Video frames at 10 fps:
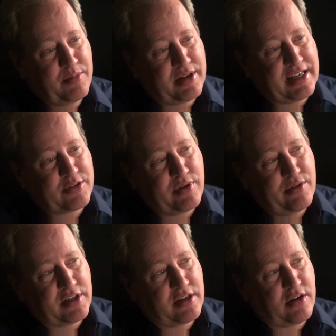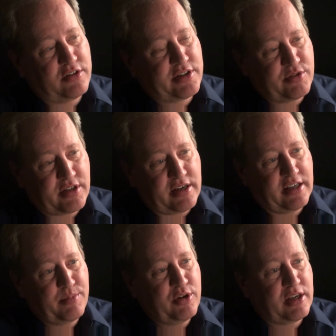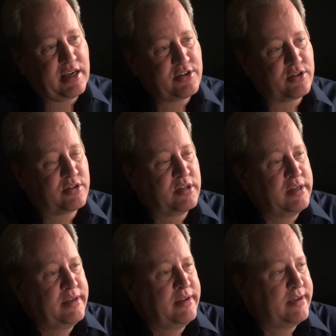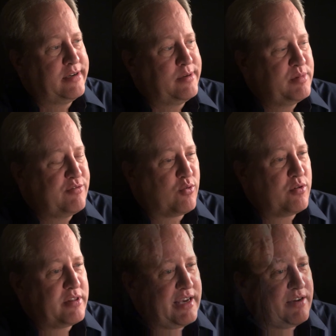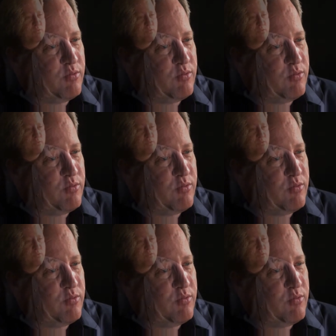but I guess when I was in college, I was studying communications. Before that,